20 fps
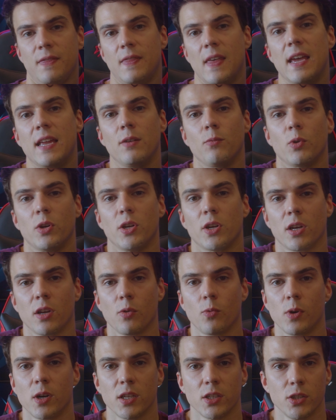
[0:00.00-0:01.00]
Then what you're
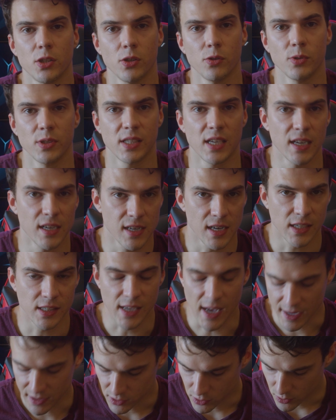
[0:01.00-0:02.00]
going to want to do is get an
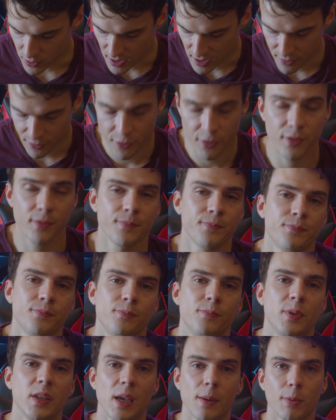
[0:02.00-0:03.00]
Exacto-knife,
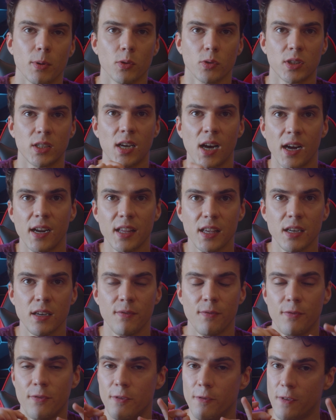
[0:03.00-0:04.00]
be able to cut it
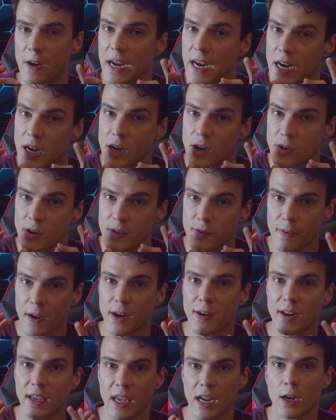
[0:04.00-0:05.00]
very,
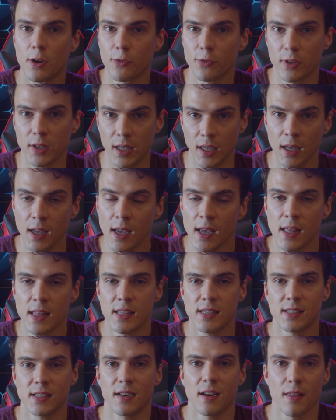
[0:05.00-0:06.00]
very carefully.
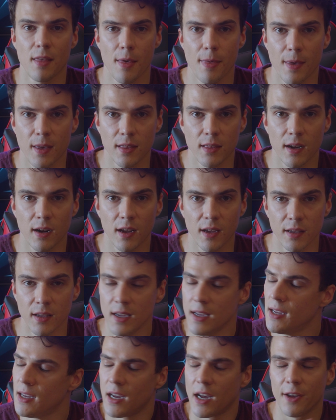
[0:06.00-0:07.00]
This is another thing that I
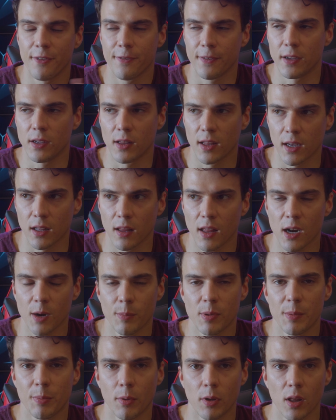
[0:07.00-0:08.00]
feel like a lot
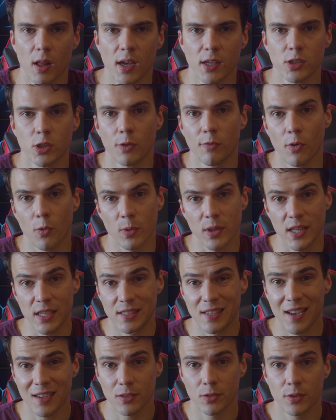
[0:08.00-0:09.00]
of people gloss over. With
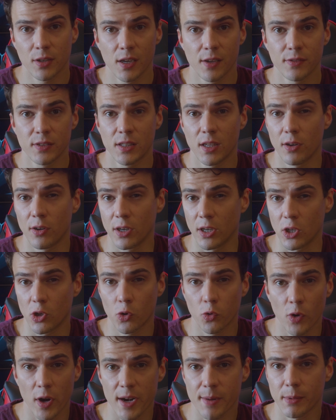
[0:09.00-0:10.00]
Exacto-knives, they're
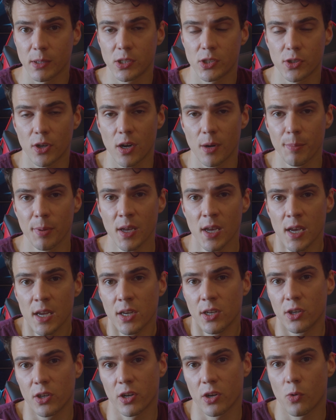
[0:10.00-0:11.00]
incredibly sharp.
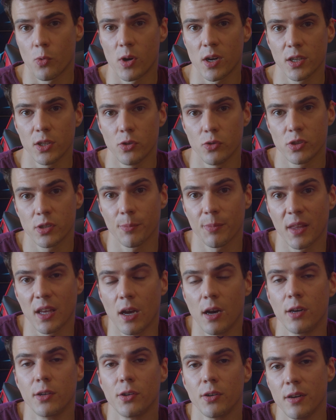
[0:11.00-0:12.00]
You're going to want to use something
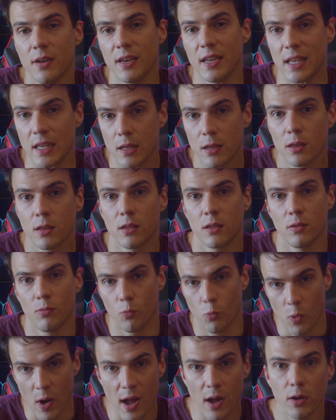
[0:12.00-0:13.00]
underneath
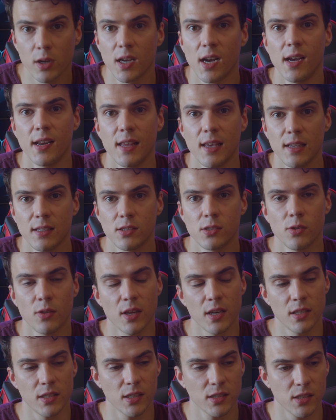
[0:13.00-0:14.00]
while cutting so
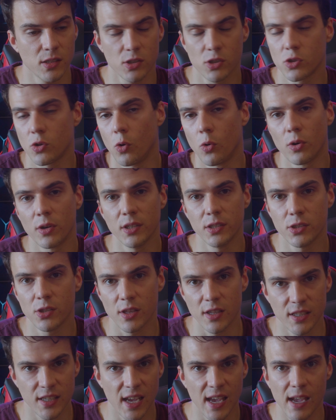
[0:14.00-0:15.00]
that it doesn't score into
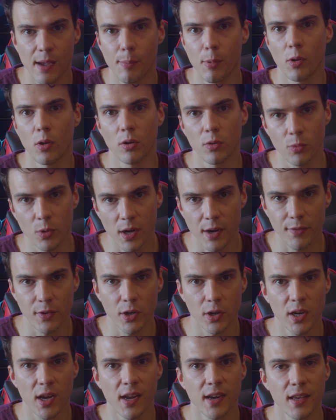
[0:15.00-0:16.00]
the table or whatever
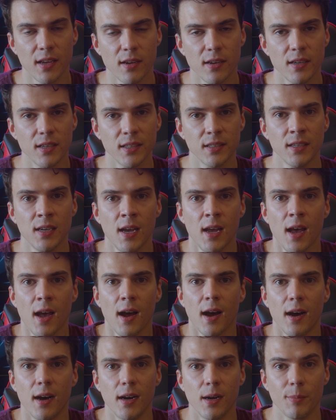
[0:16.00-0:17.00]
you're cutting on.
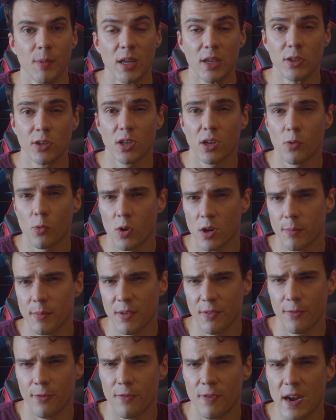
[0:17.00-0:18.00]
And you're going to want to
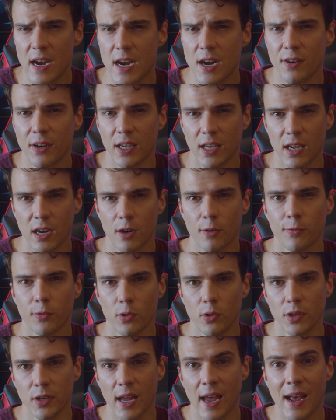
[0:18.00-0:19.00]
be very
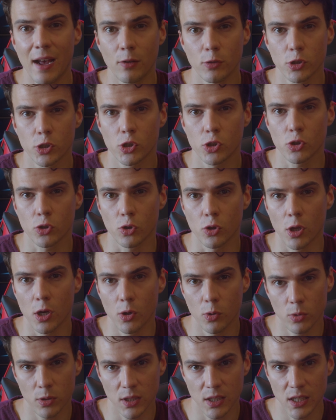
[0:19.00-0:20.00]
careful on how
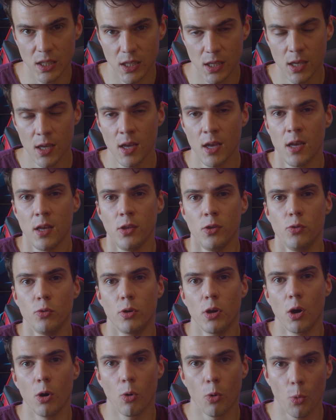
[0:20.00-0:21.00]
slowly you
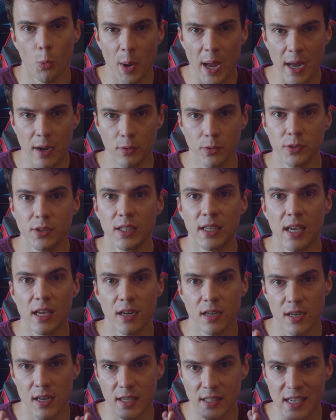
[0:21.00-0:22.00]
go around to get
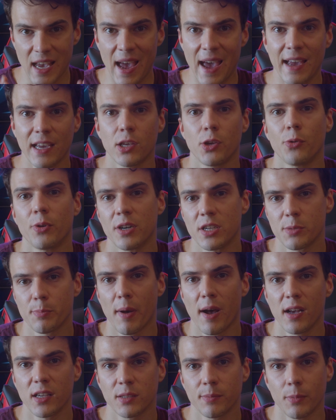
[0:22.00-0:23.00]
it as accurate as
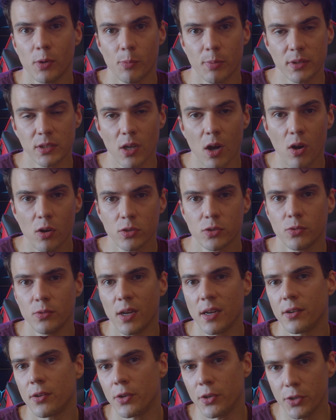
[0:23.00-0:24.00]
possible, but to also
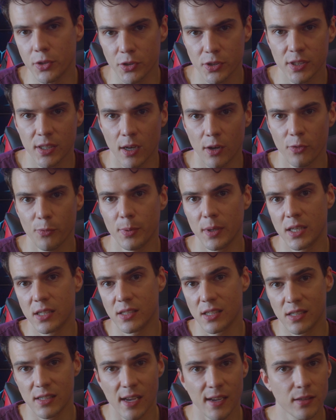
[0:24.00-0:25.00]
not hurt yourself,
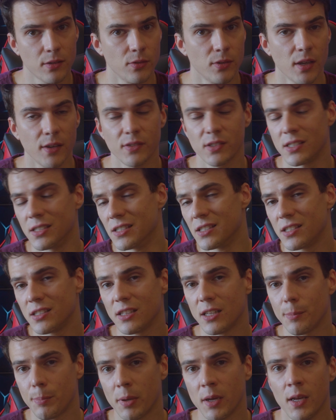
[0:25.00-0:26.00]
because Exacto-knives can
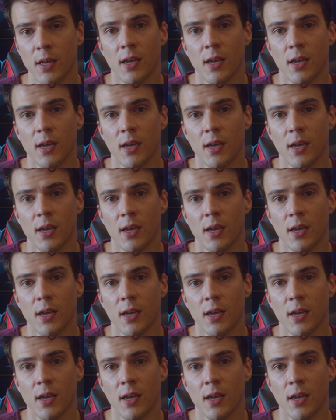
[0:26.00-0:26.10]
slip